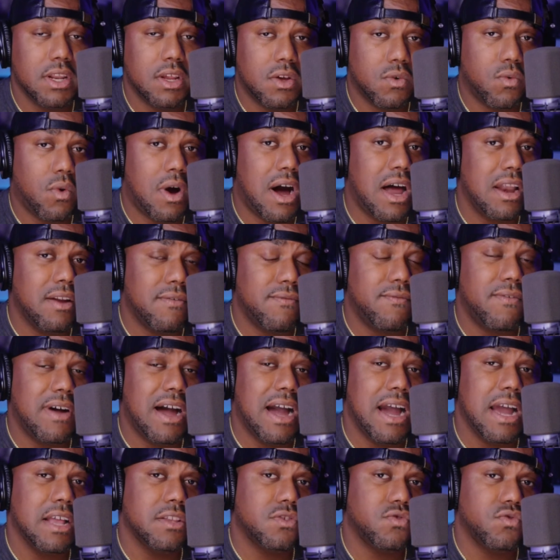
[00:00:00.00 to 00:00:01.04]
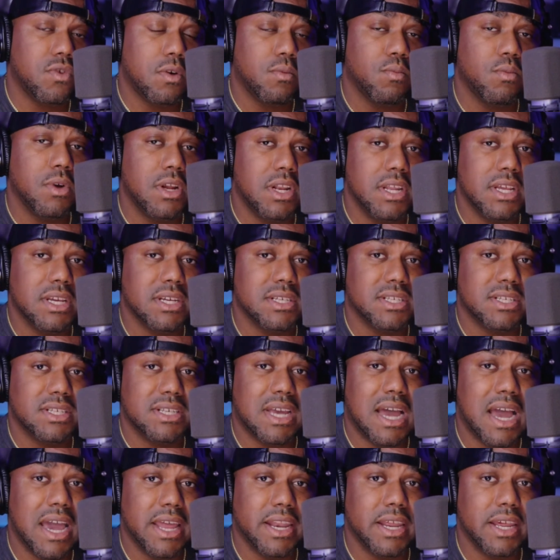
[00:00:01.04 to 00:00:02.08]
qualified, so I'm really
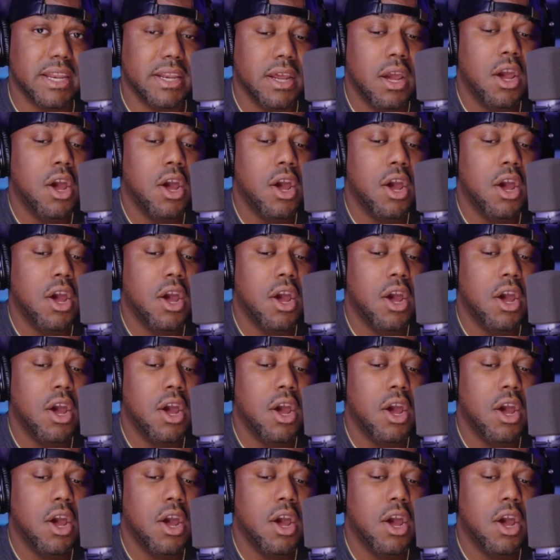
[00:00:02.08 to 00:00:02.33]
excited.